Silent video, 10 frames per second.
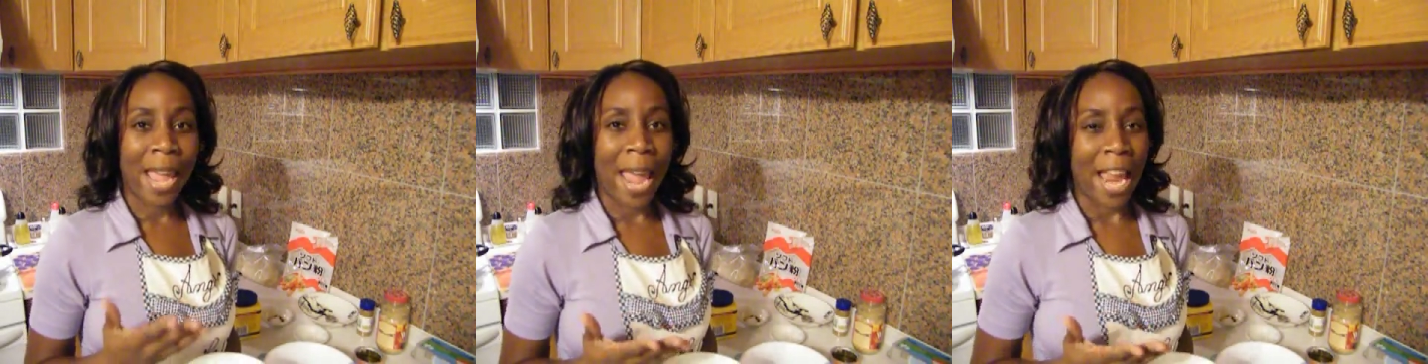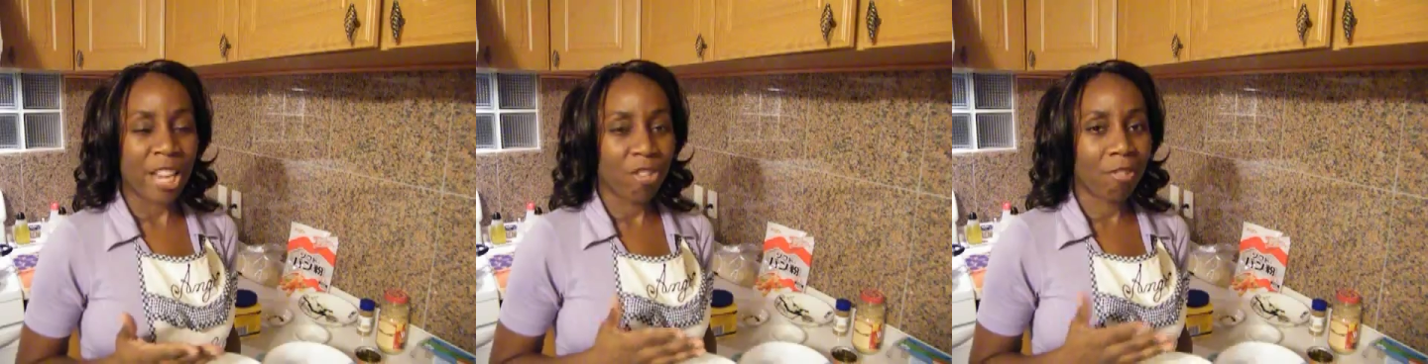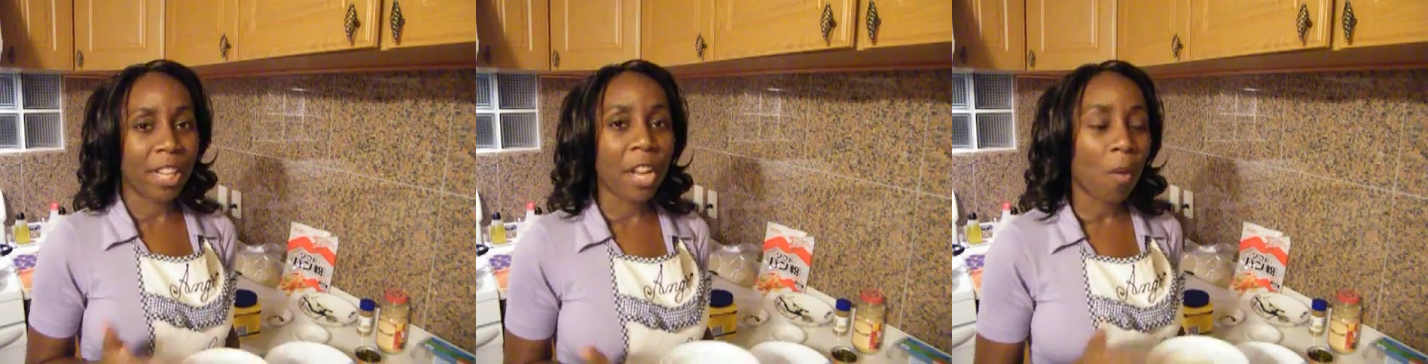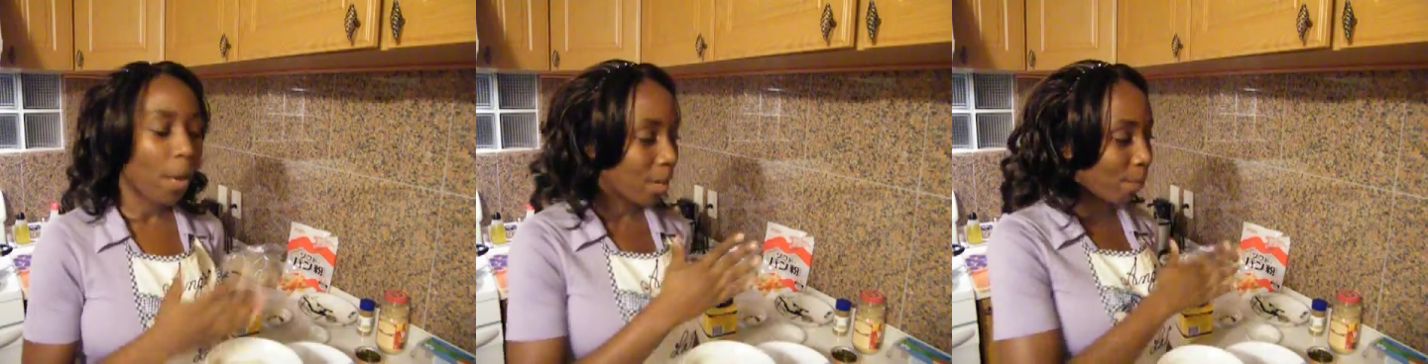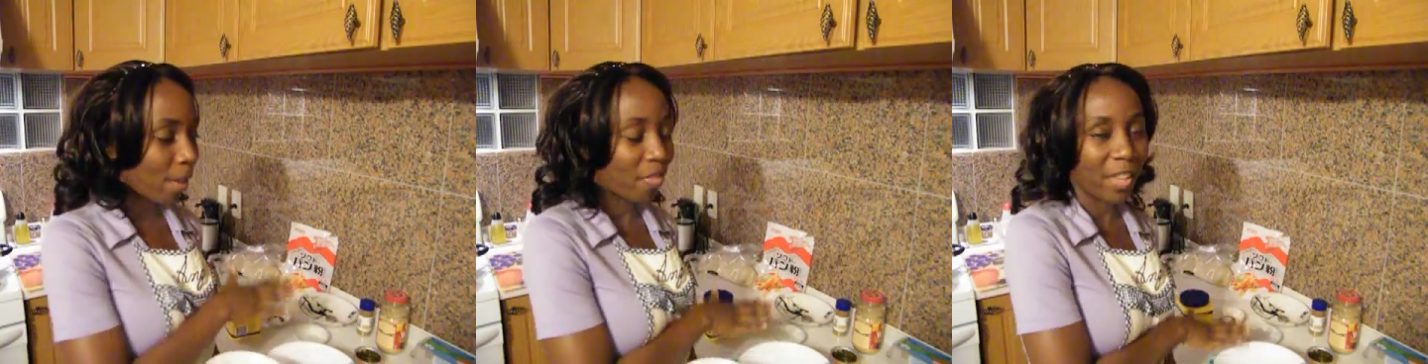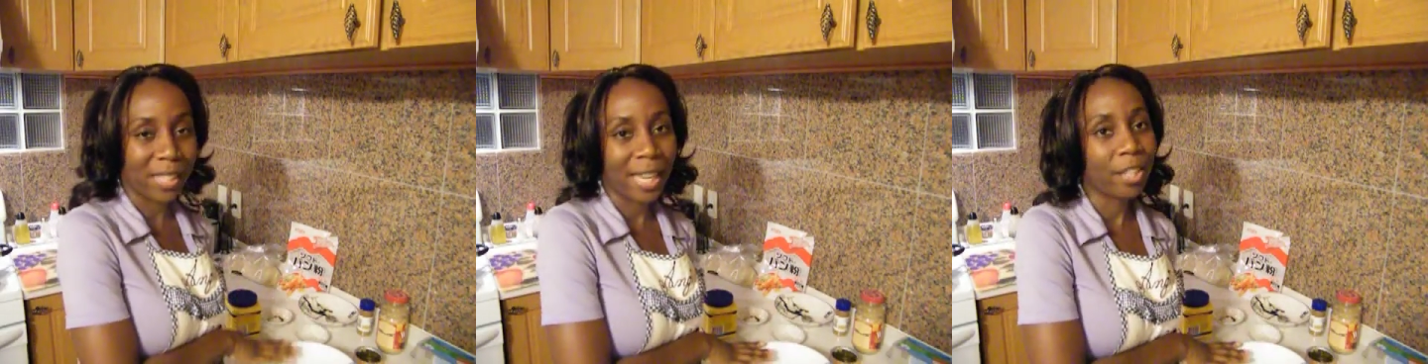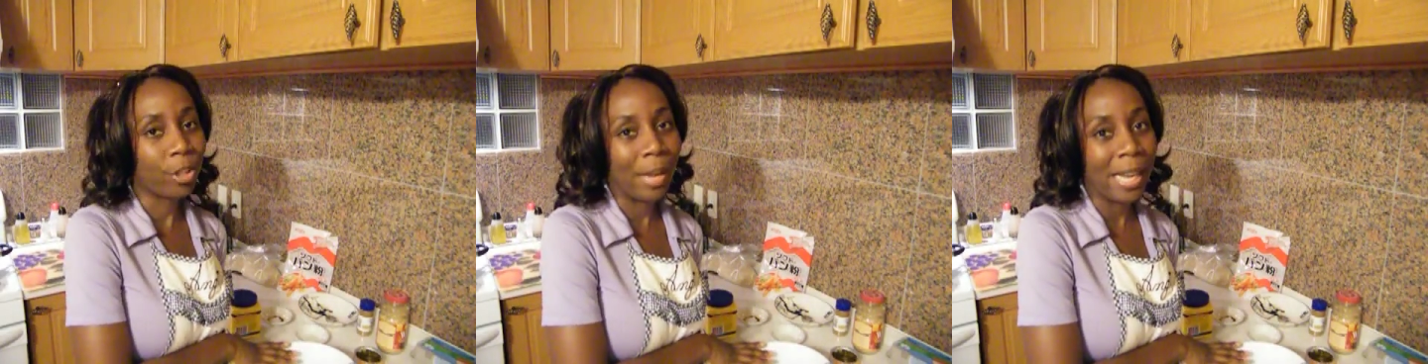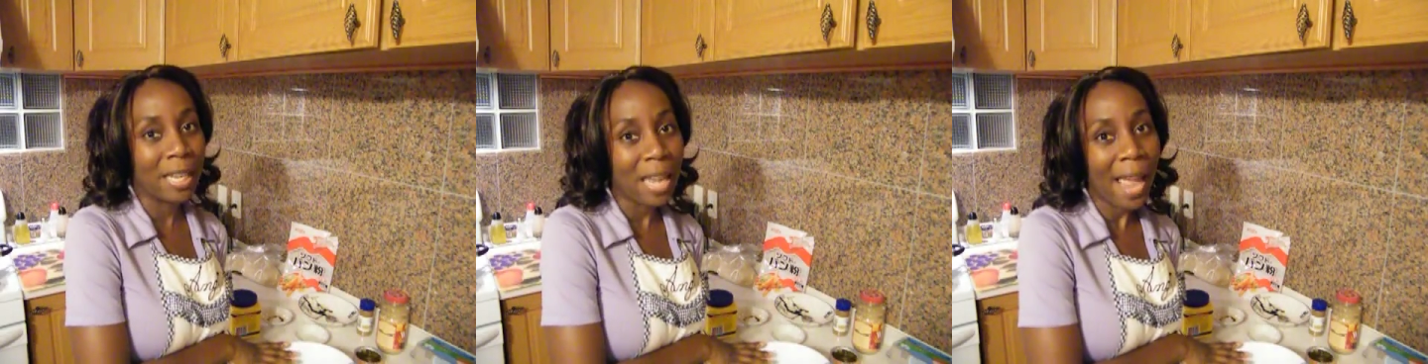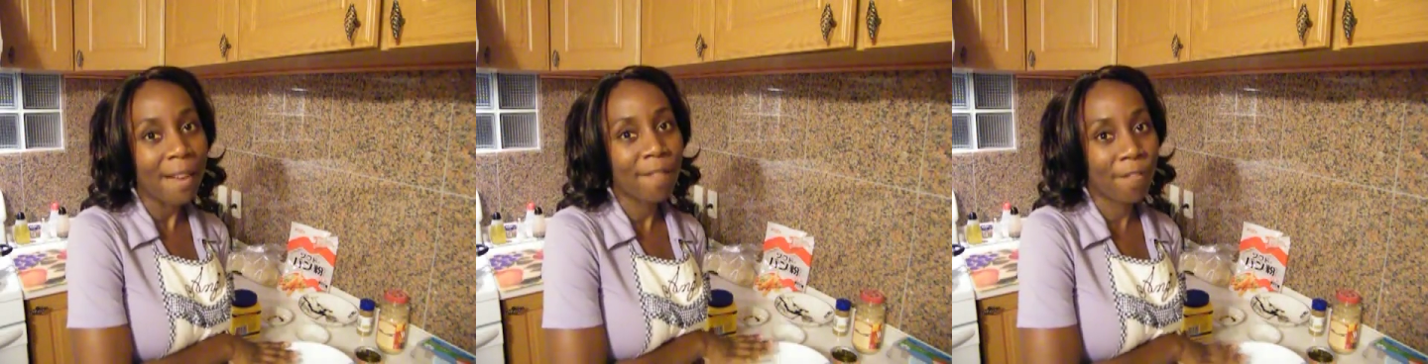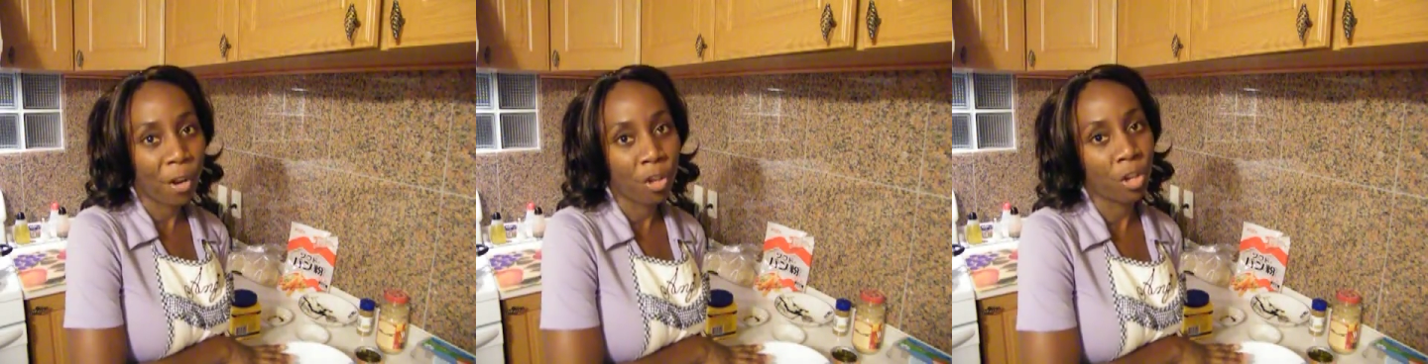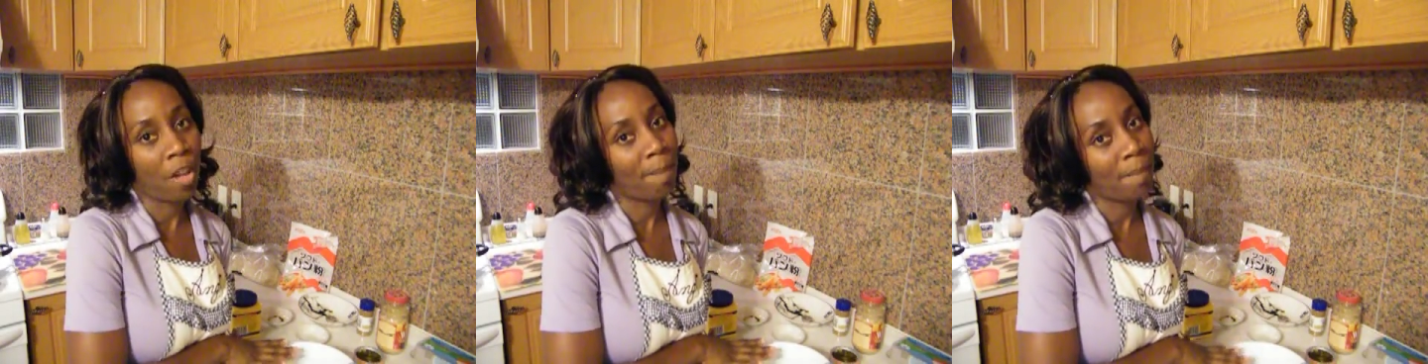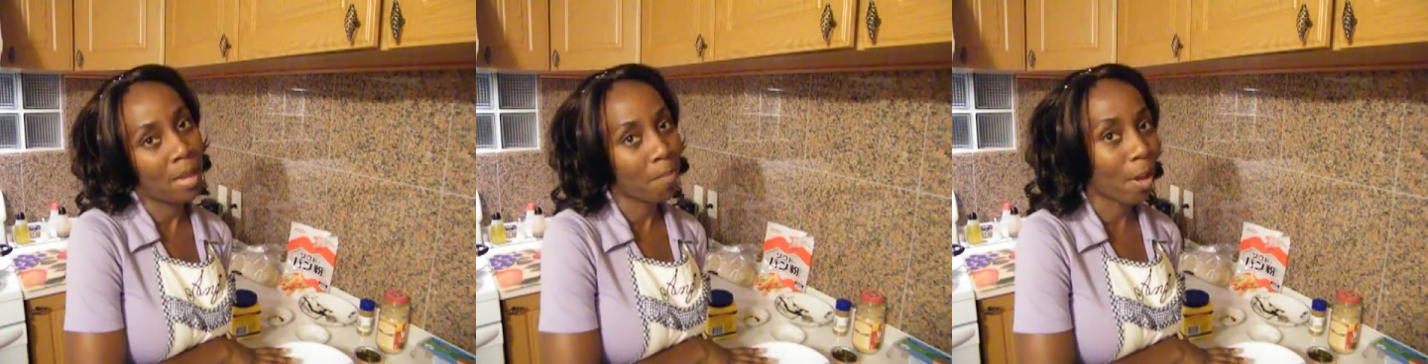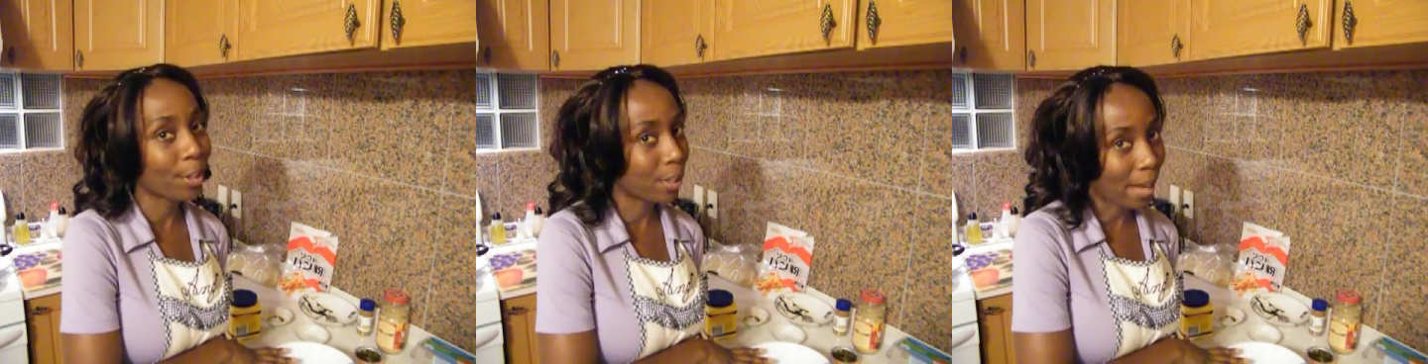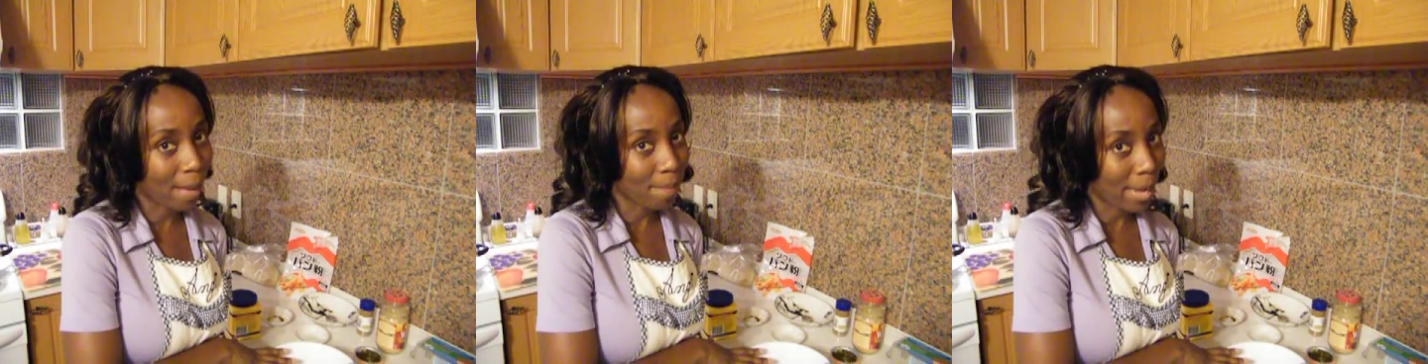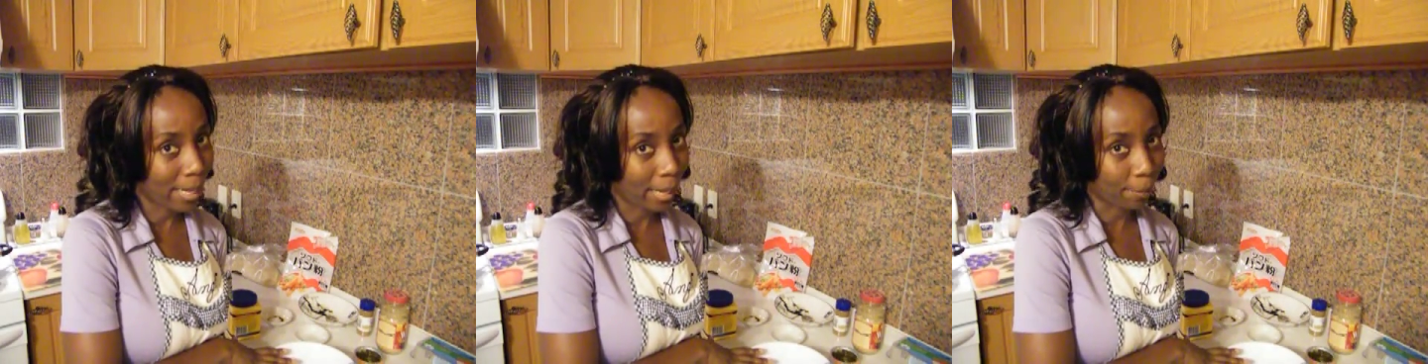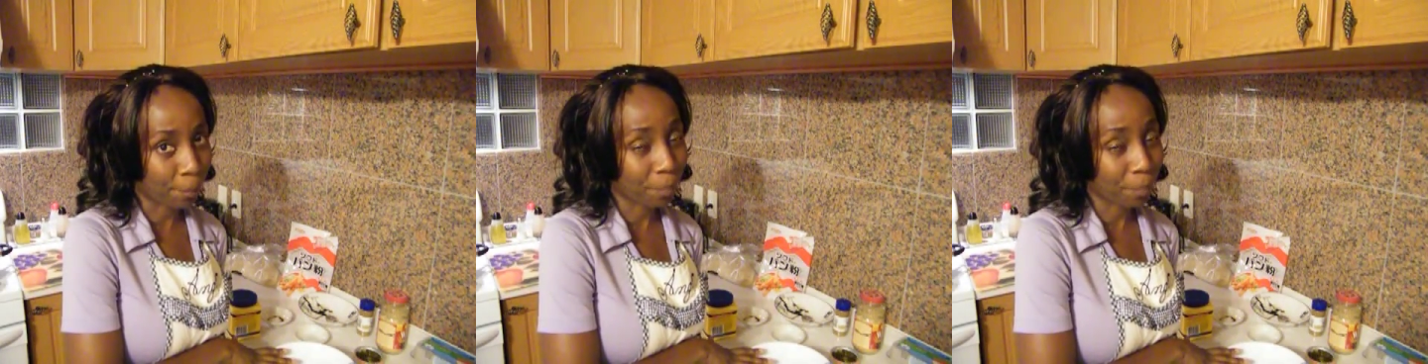and you really don't want to put this into a light version of meatballs that I'm making.